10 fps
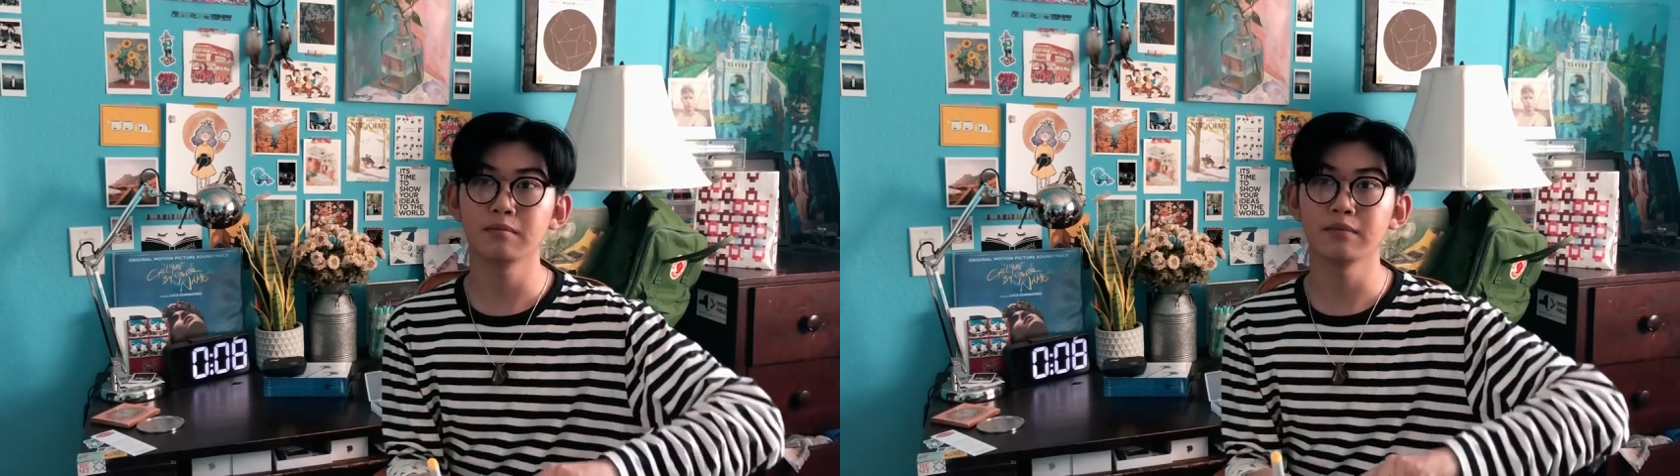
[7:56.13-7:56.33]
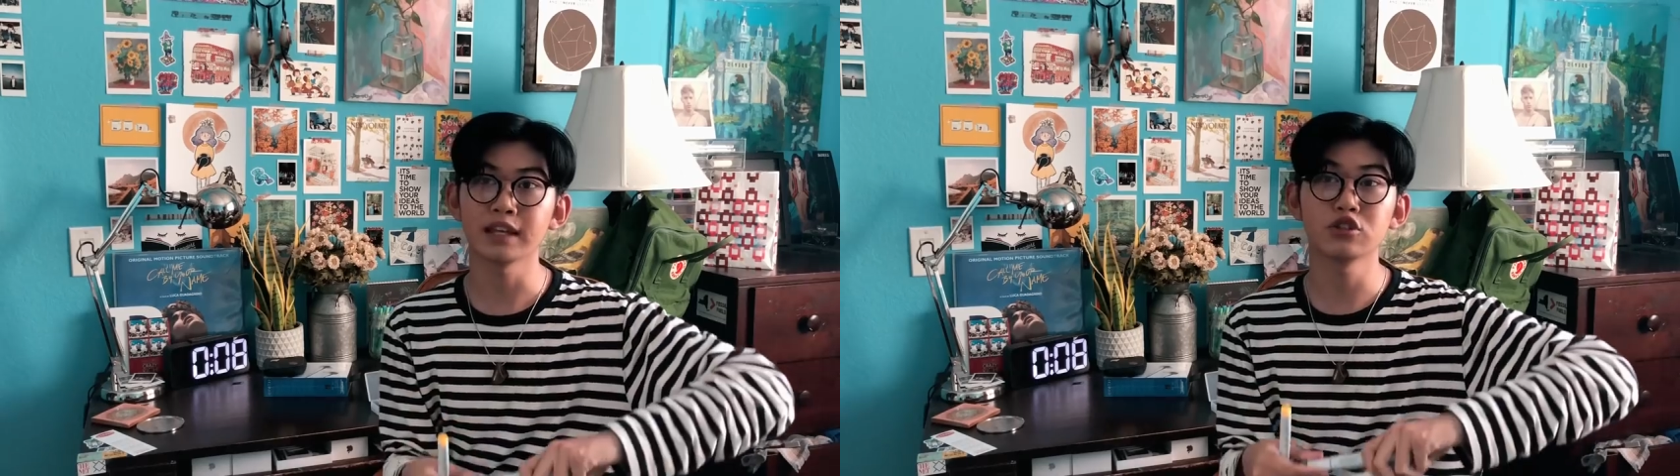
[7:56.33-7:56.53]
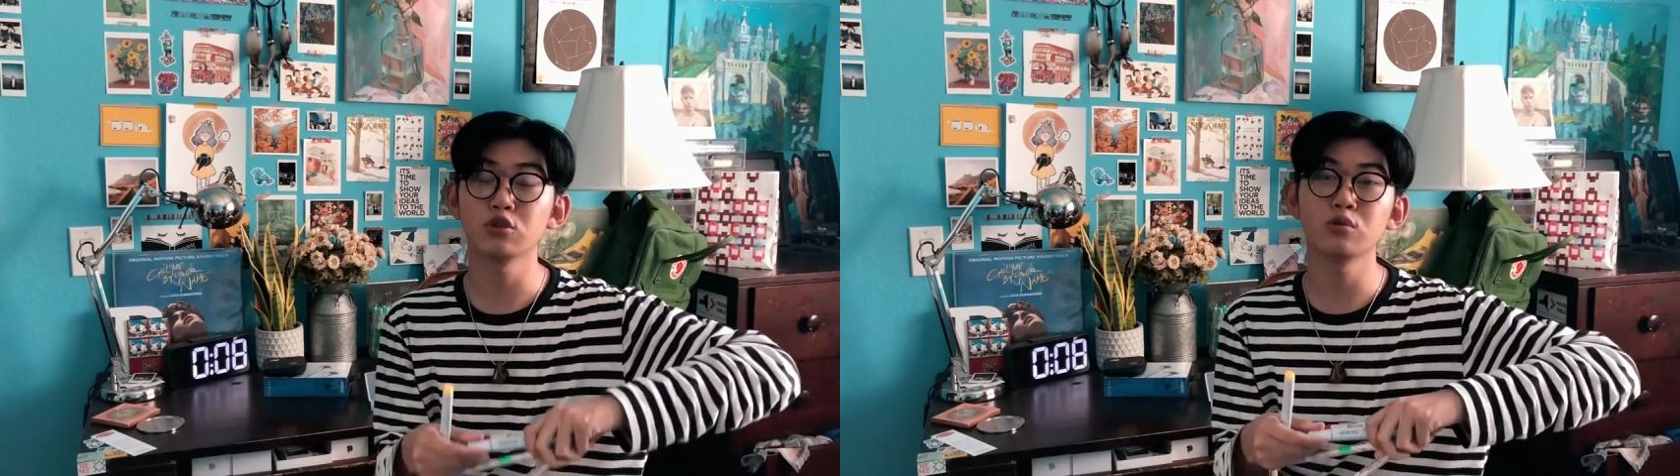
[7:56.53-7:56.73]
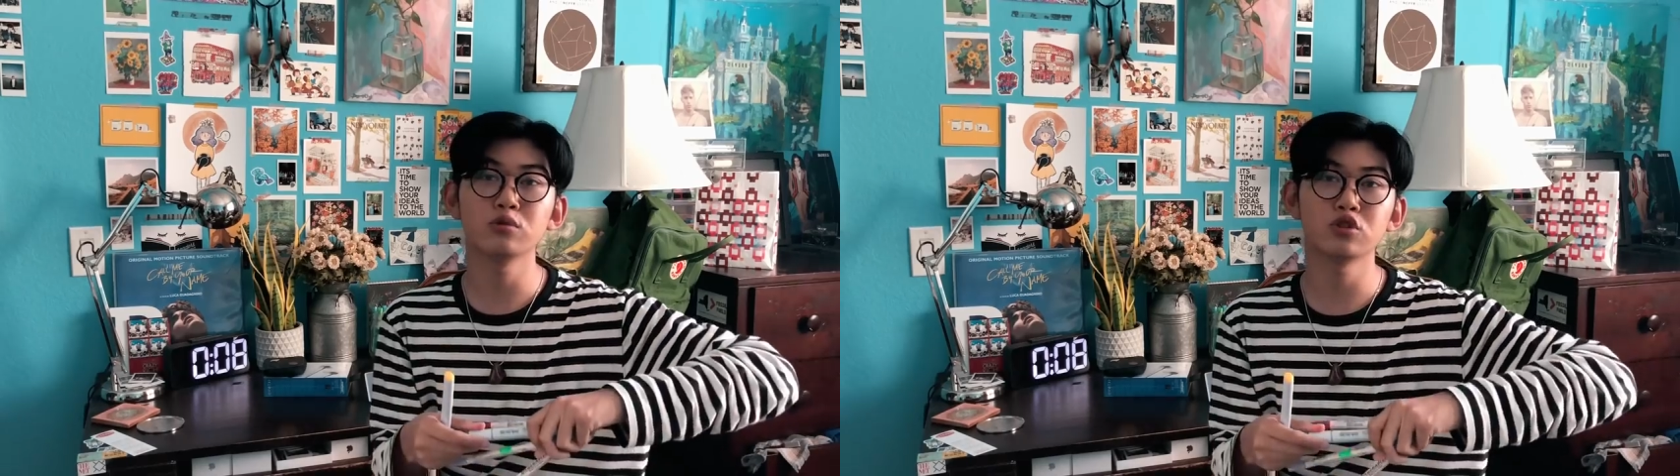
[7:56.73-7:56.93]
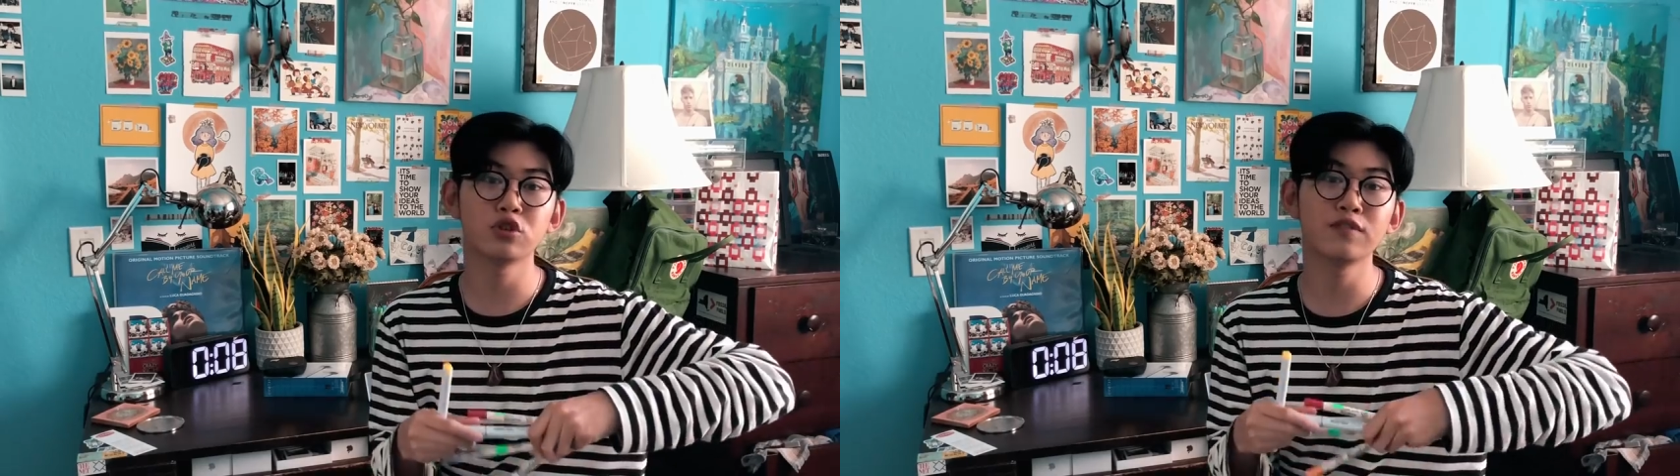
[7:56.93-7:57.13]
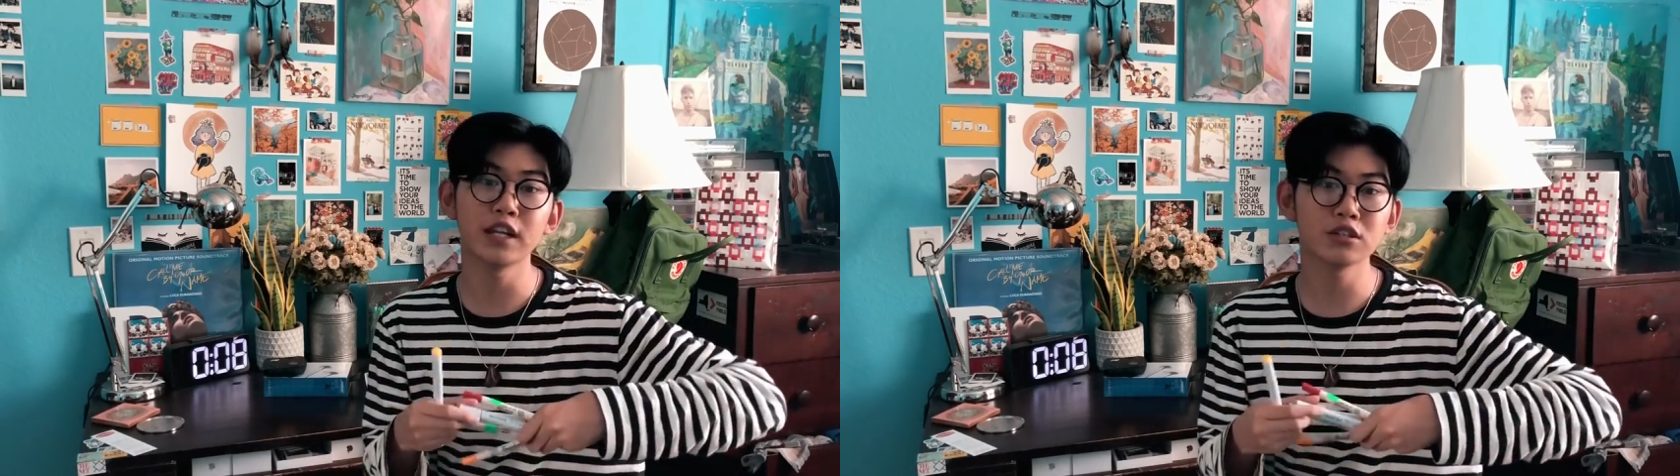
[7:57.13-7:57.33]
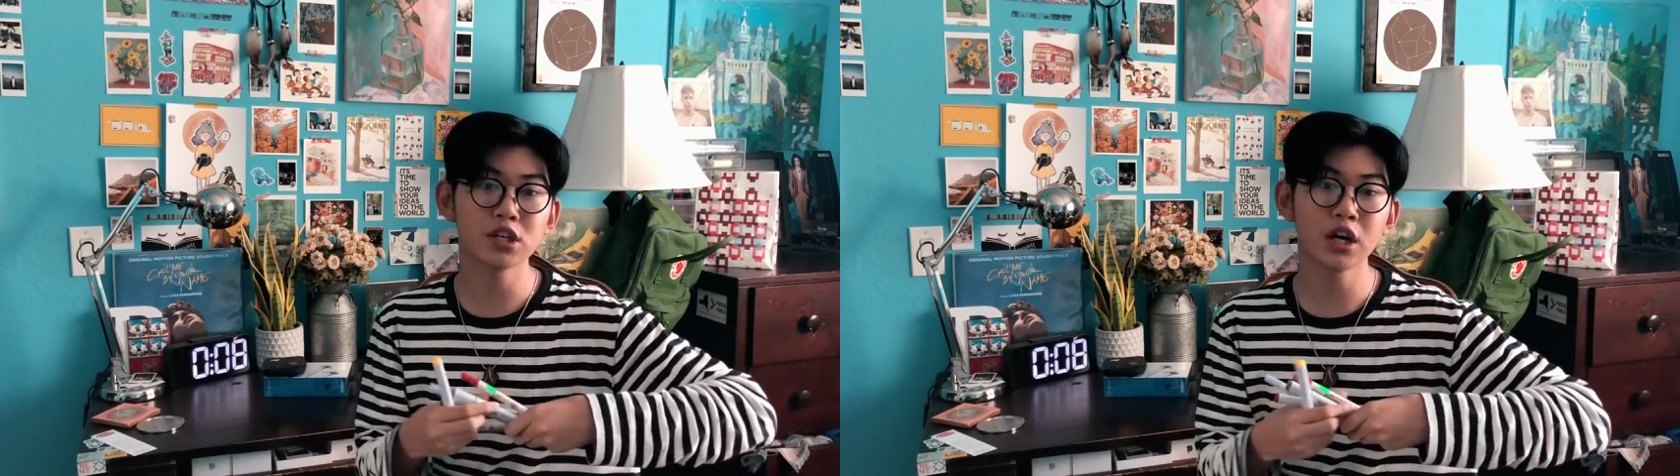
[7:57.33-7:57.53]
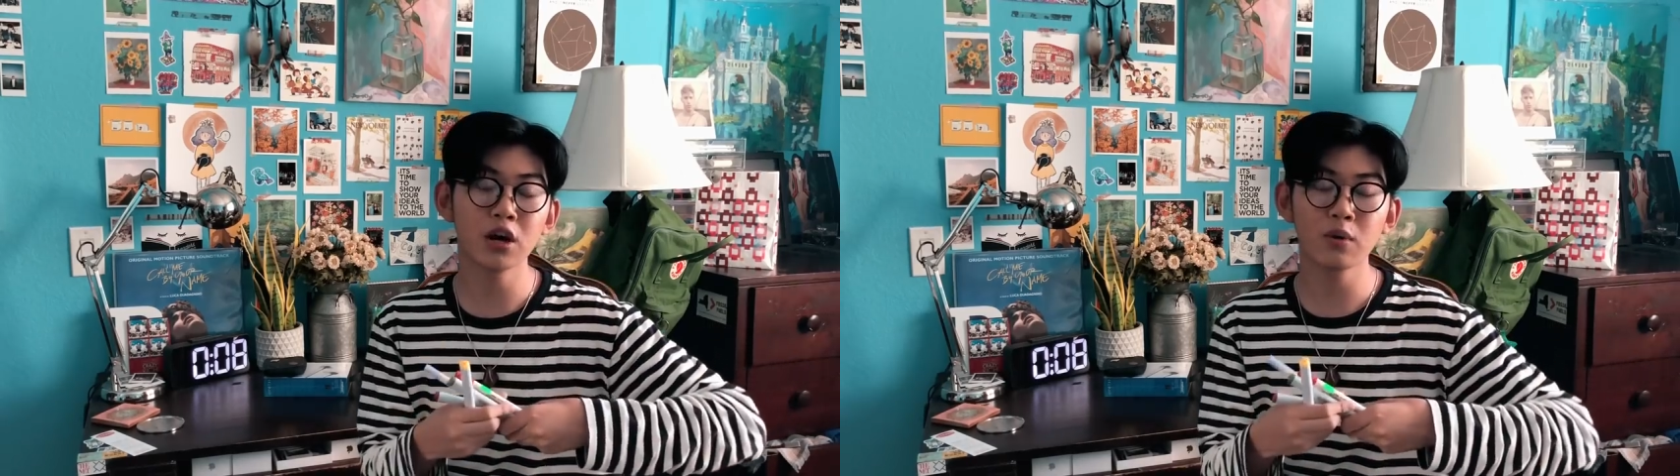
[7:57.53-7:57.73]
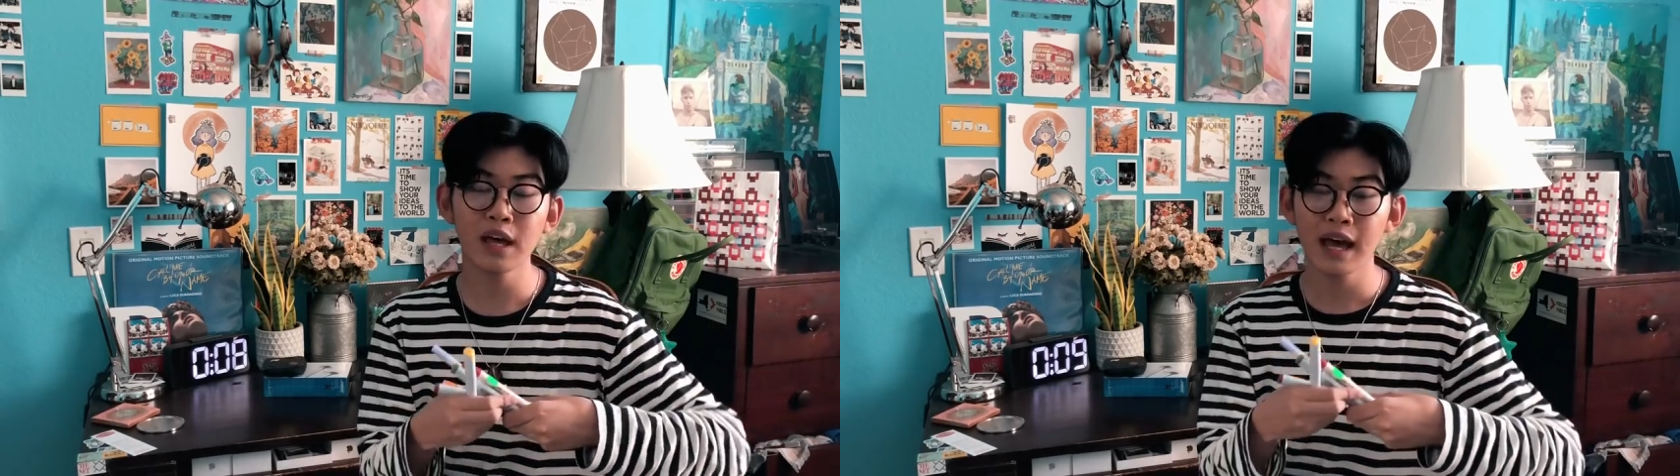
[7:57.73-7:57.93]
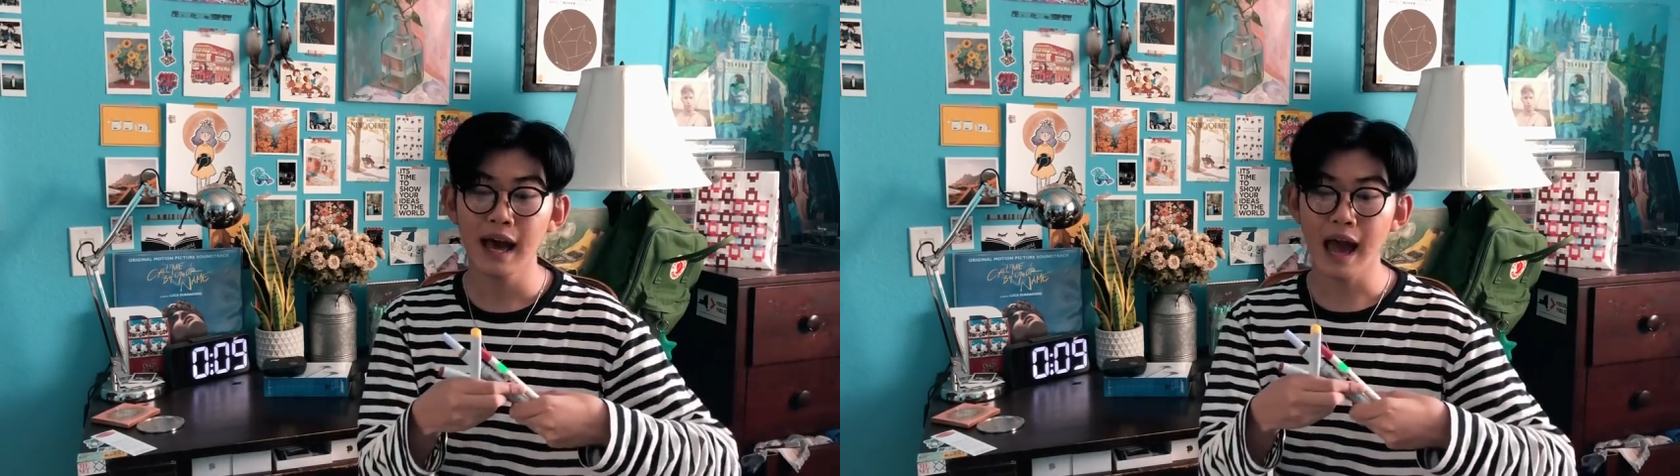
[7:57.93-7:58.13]
like two videos ago,
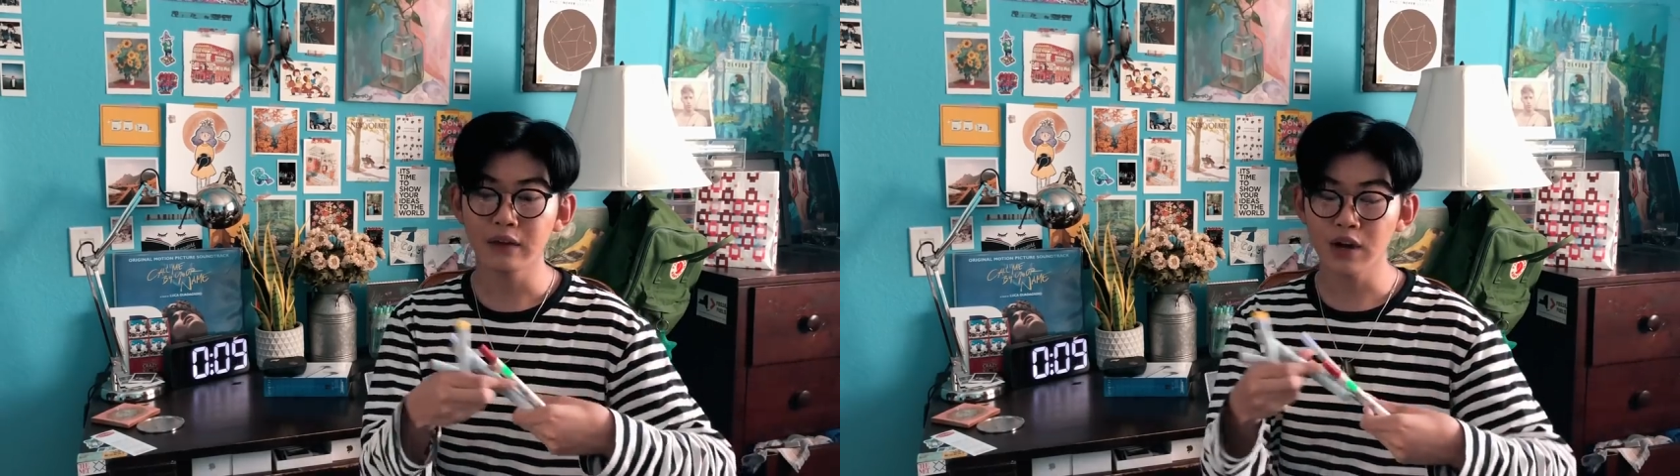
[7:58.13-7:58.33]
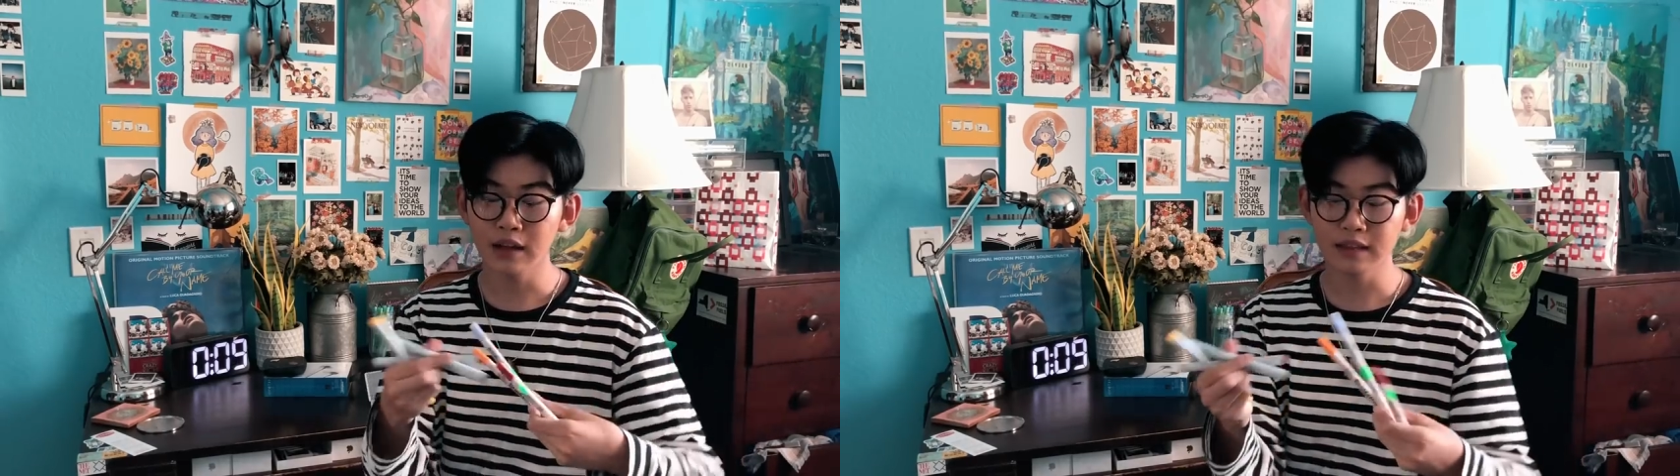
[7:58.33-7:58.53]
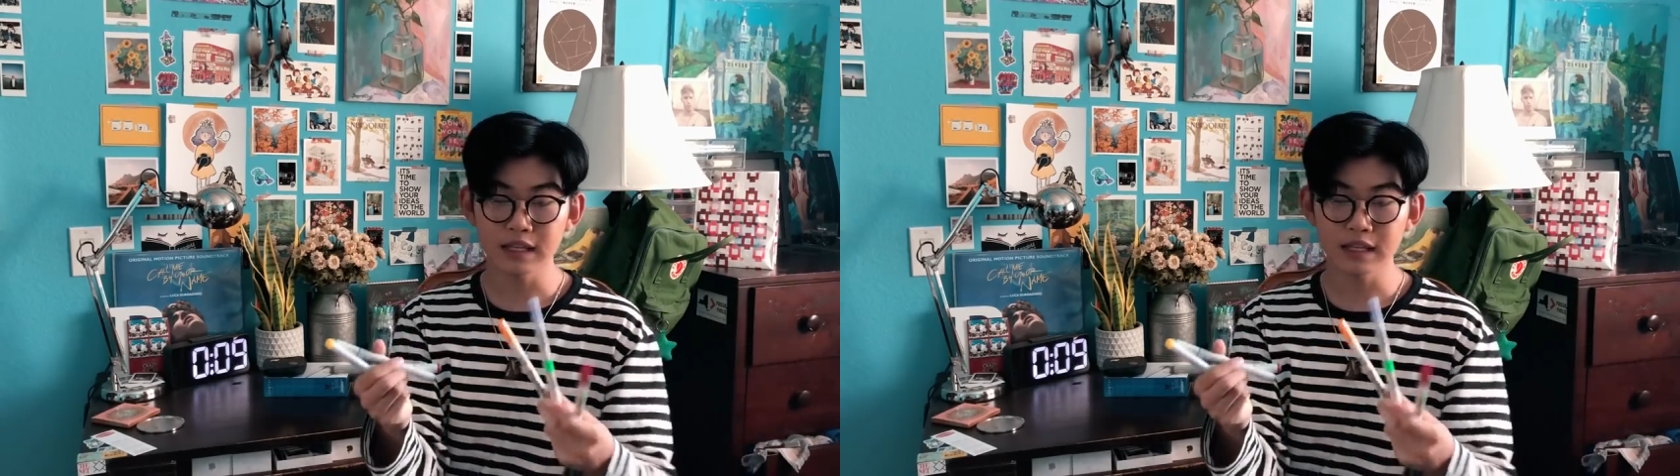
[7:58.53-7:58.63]
I got